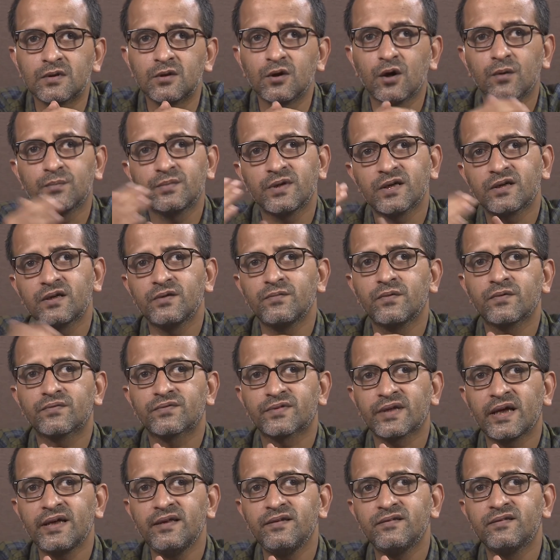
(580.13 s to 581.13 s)
The objective
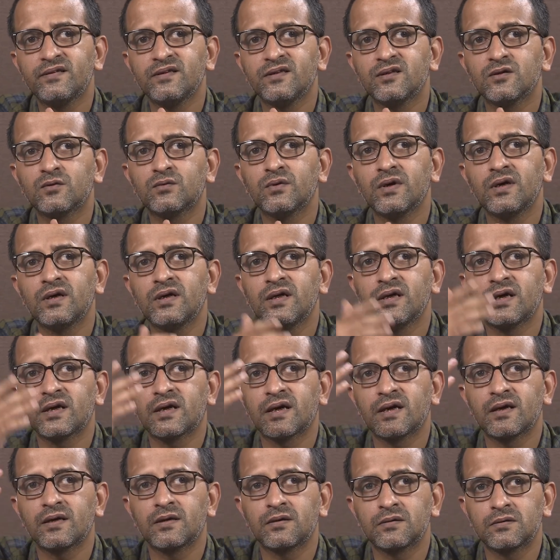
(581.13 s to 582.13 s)
of science is equally
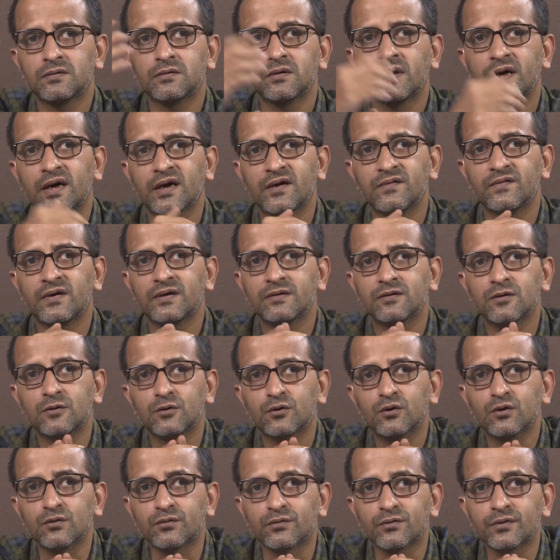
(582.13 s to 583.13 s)
to arrive at
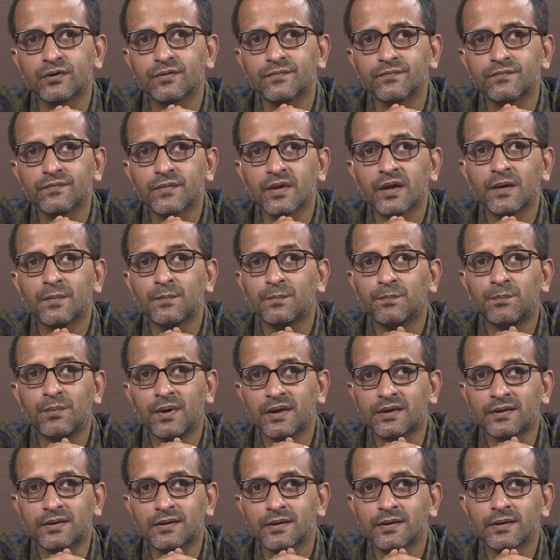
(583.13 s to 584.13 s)
the truth,
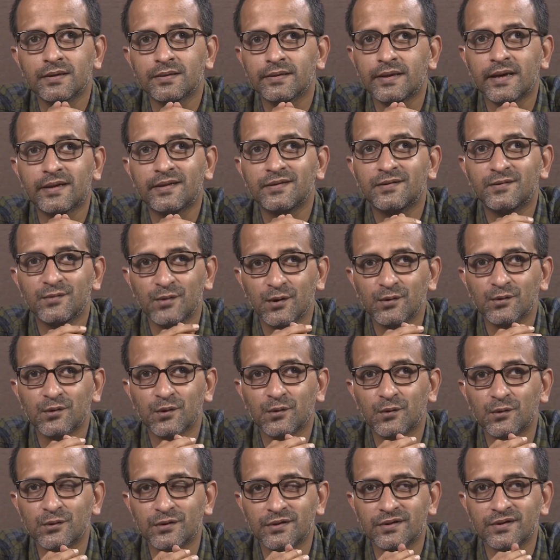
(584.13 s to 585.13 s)
but that is
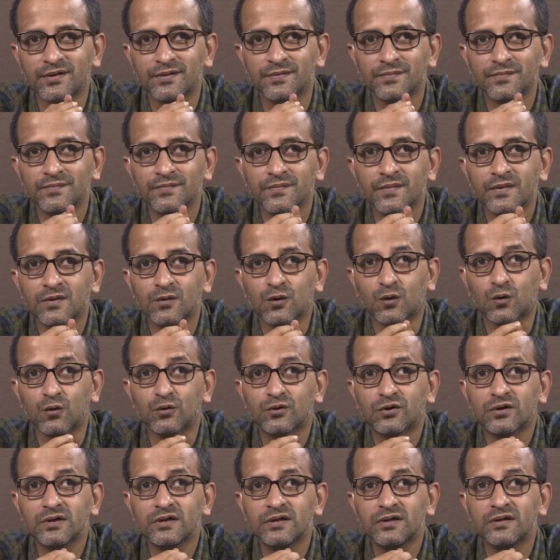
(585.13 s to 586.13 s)
not the question. The
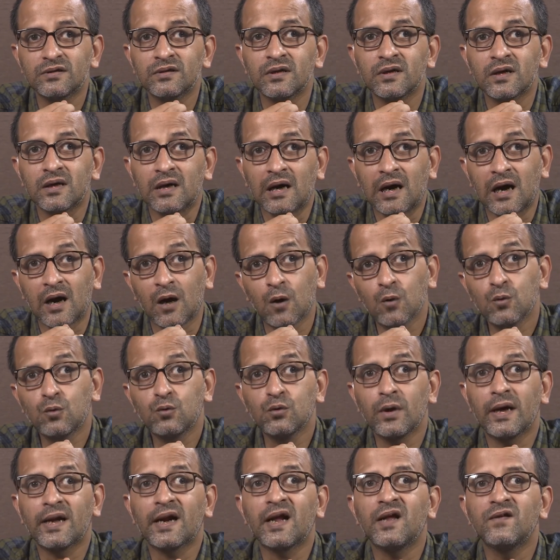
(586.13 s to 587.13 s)
question is
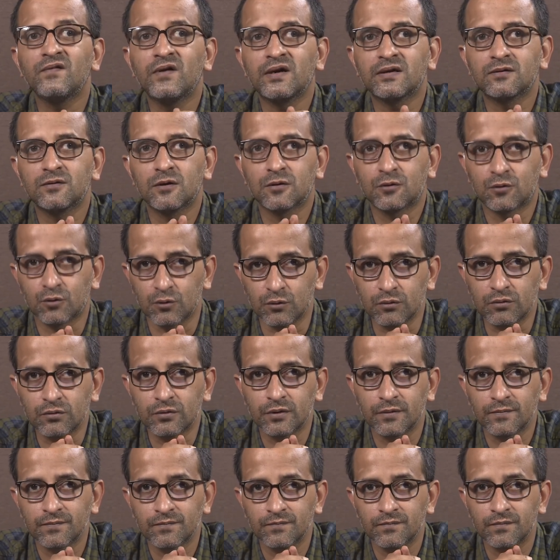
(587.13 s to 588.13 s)
how to arrive at the
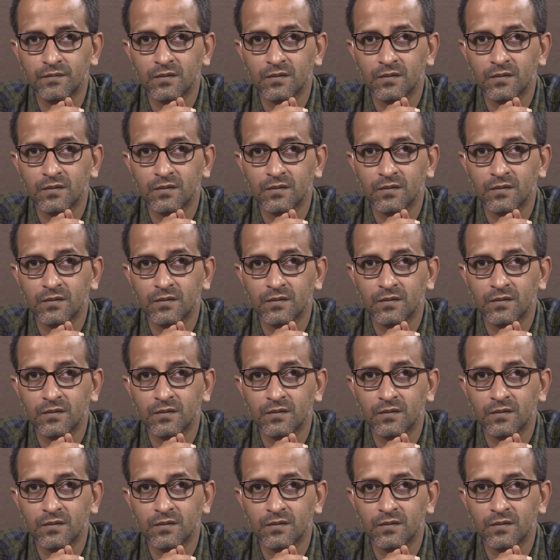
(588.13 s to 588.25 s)
truth,